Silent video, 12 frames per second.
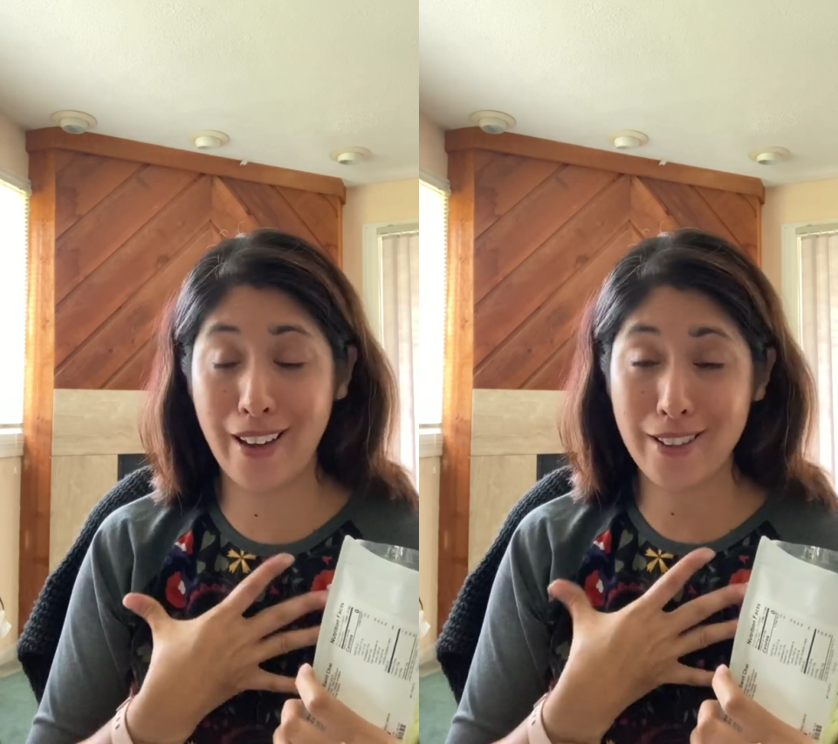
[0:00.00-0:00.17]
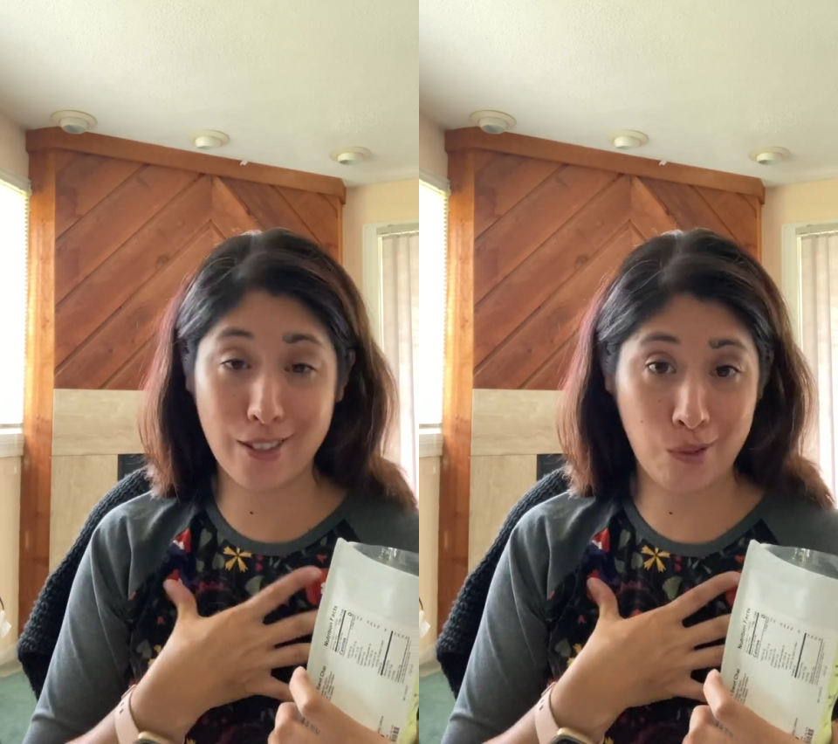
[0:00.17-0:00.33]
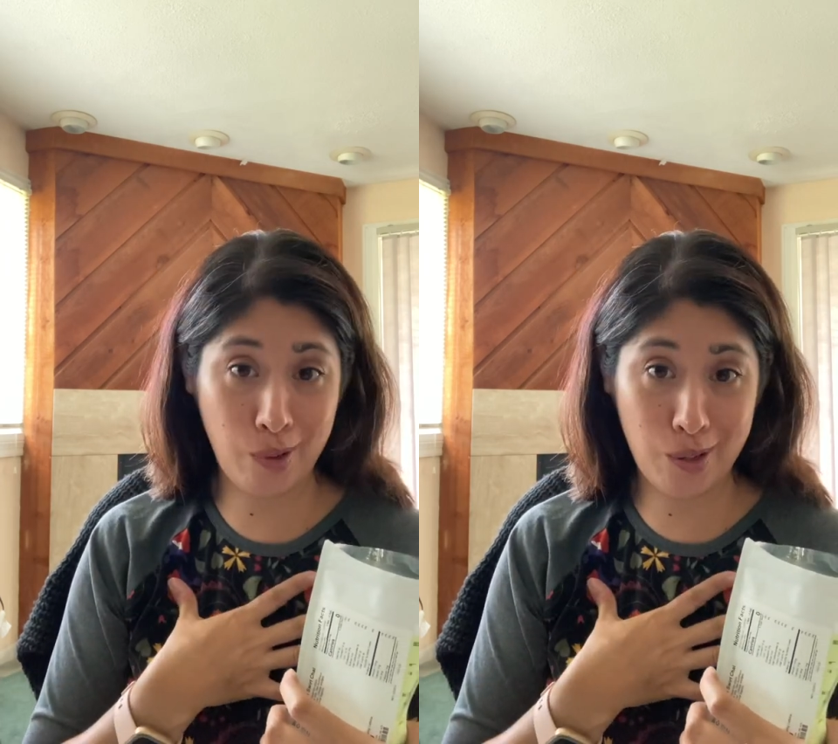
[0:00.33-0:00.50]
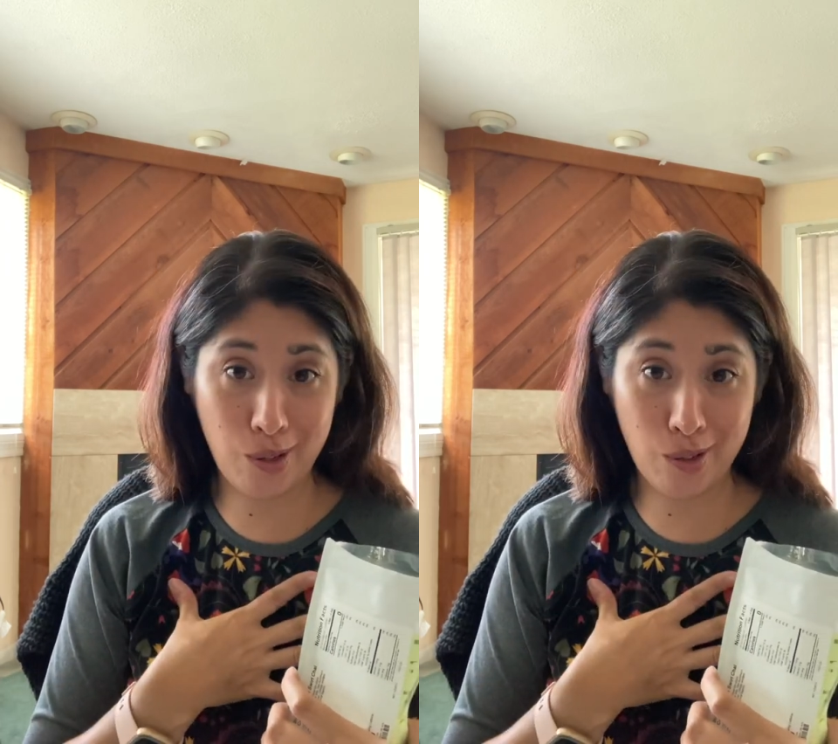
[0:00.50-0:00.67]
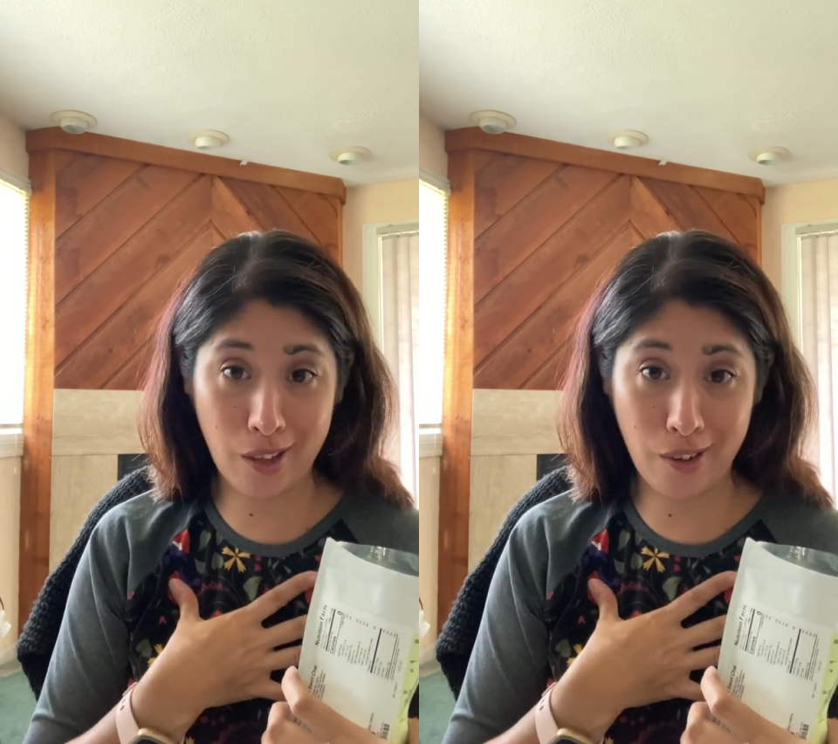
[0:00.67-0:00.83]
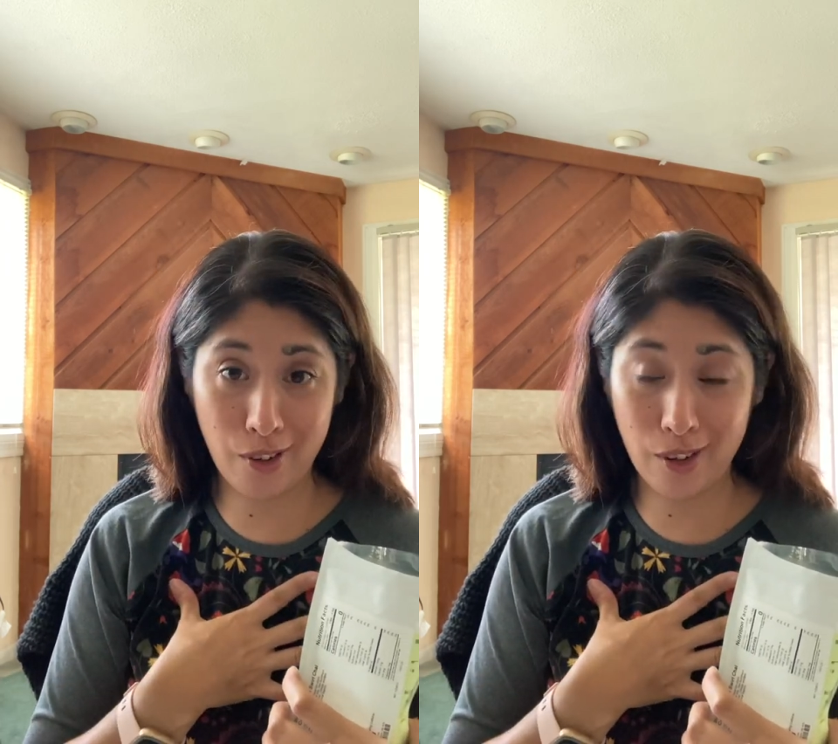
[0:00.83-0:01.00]
as a sweet tooth
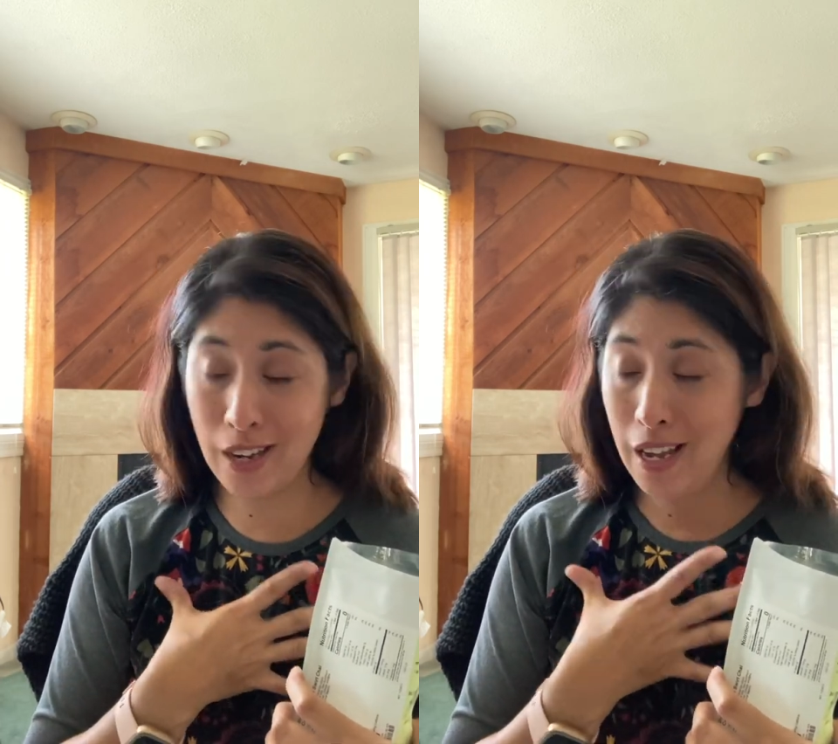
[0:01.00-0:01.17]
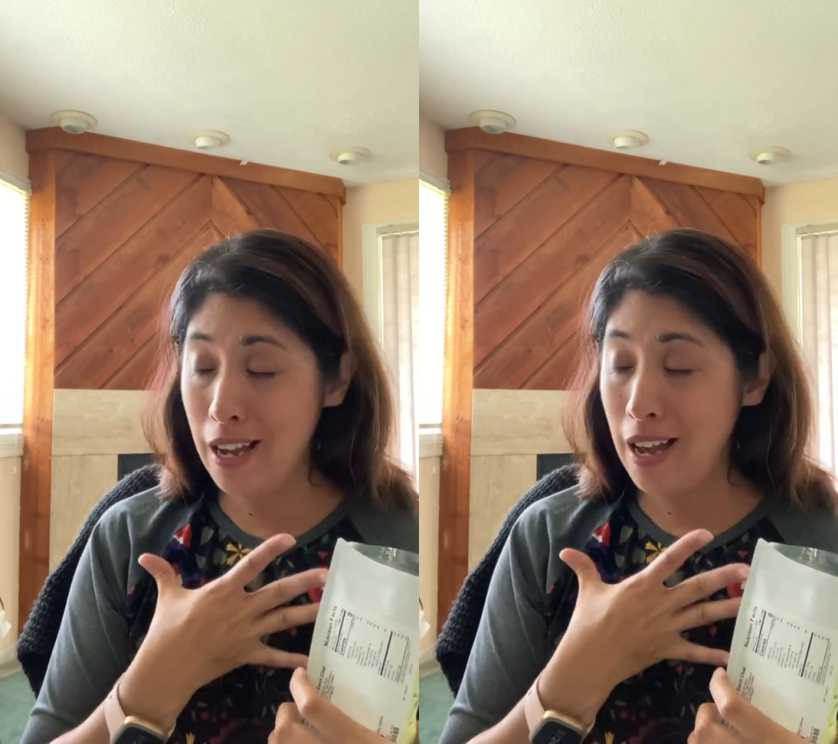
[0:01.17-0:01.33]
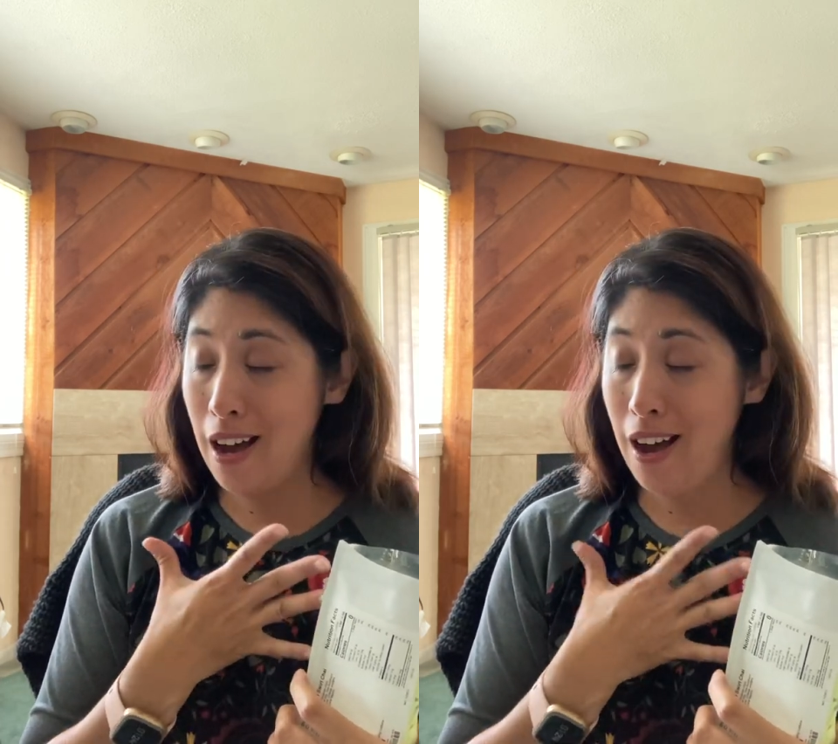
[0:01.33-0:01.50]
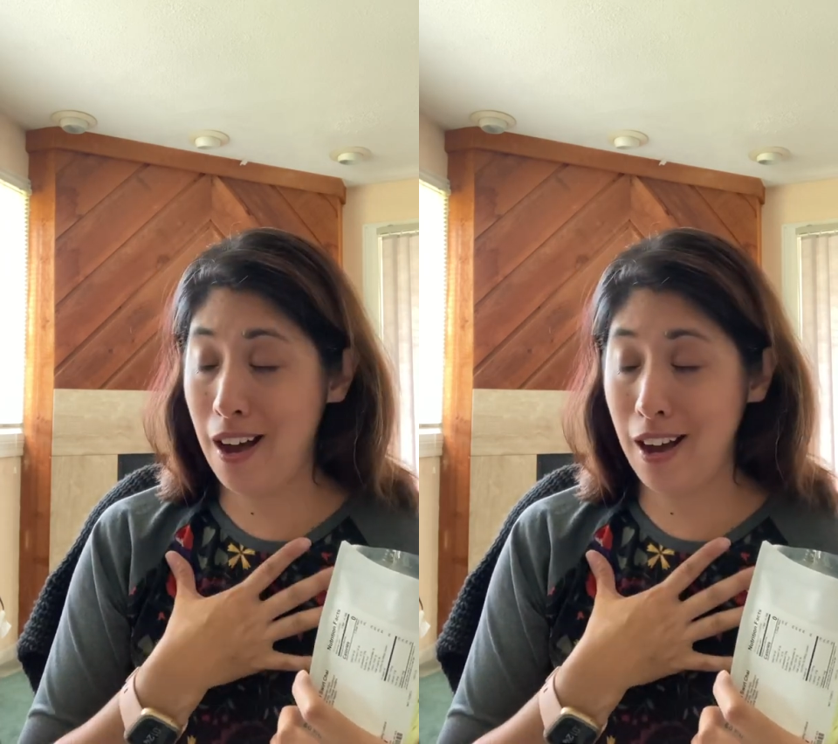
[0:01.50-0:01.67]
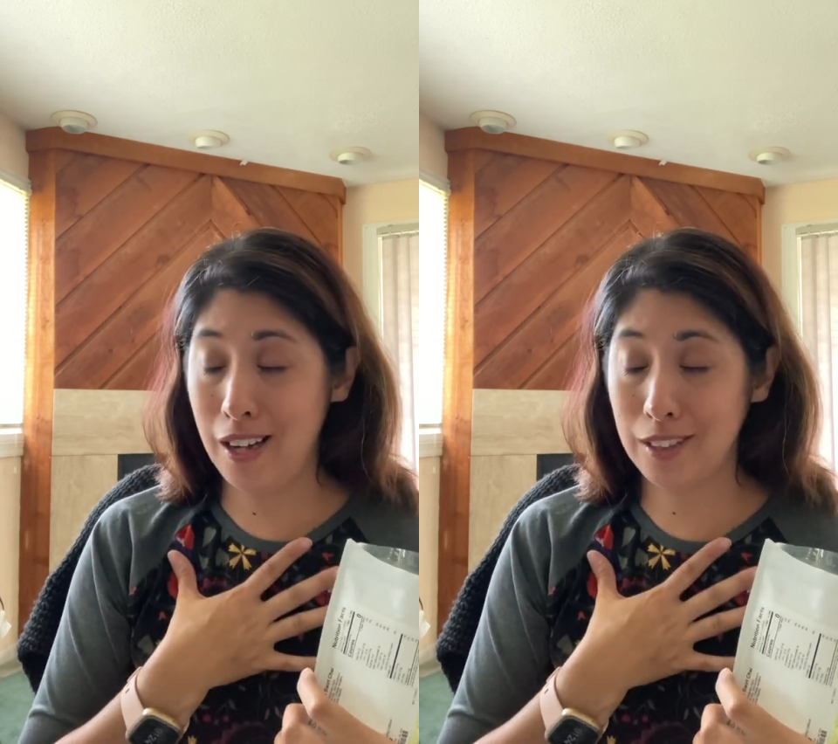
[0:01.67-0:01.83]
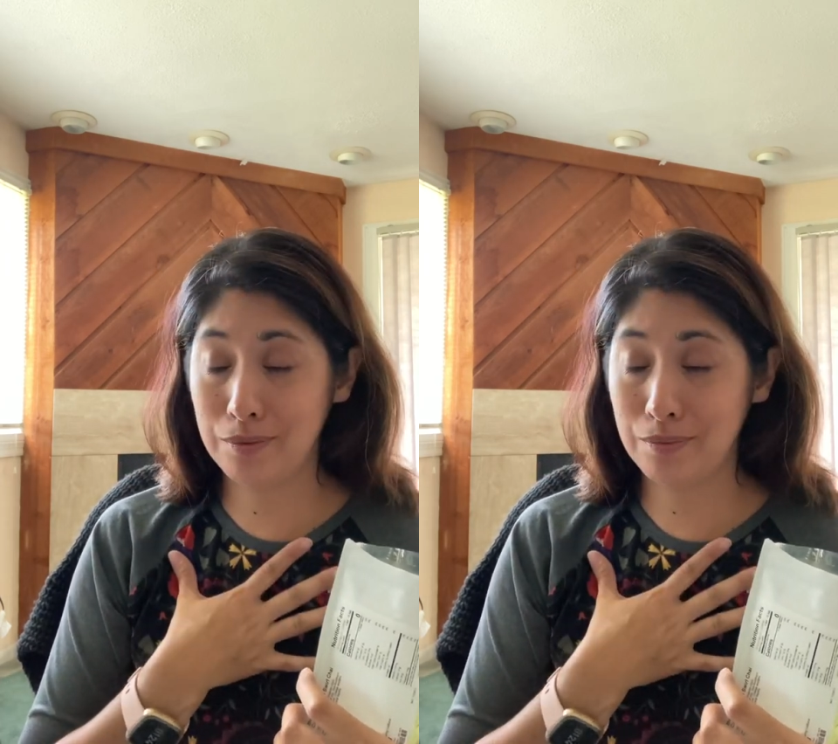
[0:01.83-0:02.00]
lover,
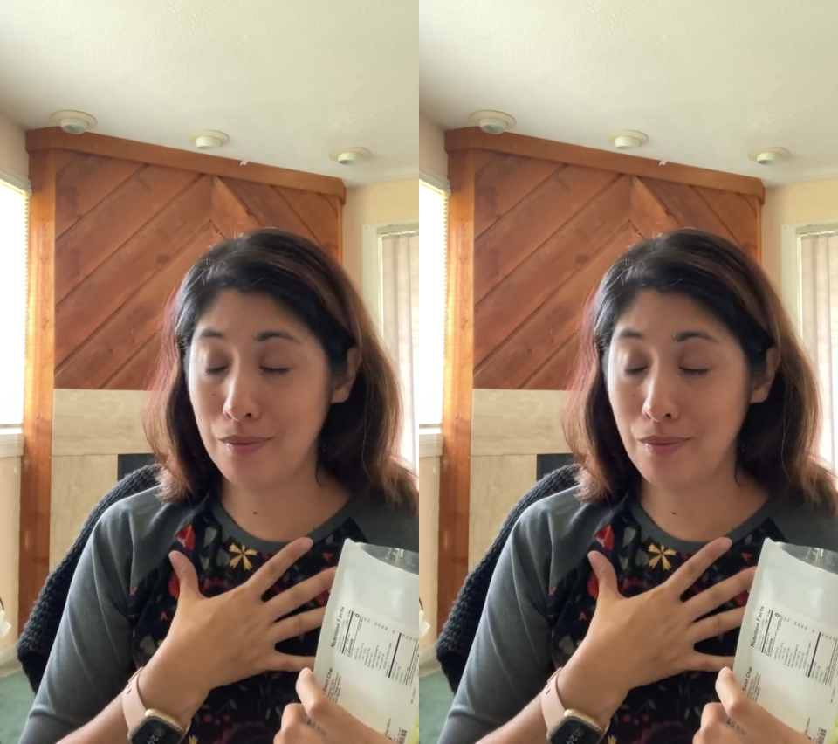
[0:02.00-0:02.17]
the